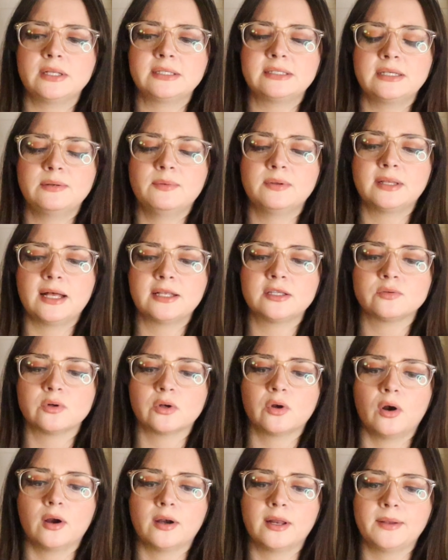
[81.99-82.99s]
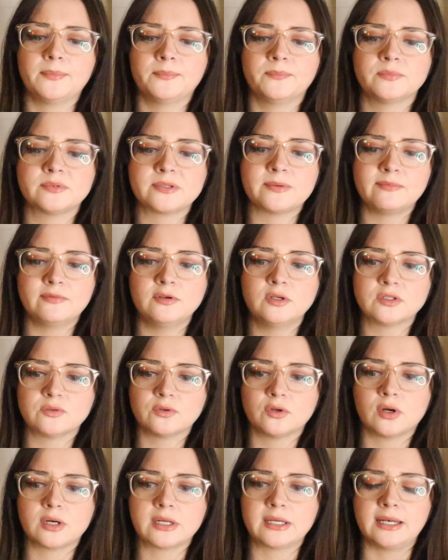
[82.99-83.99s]
Let's see what that's regarding. Some of you, it's
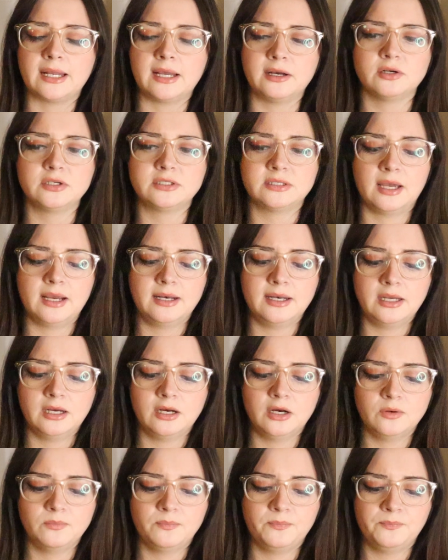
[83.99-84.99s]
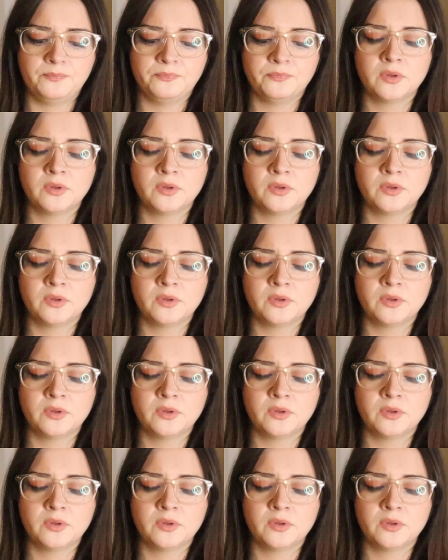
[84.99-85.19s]
regarding an air sign here.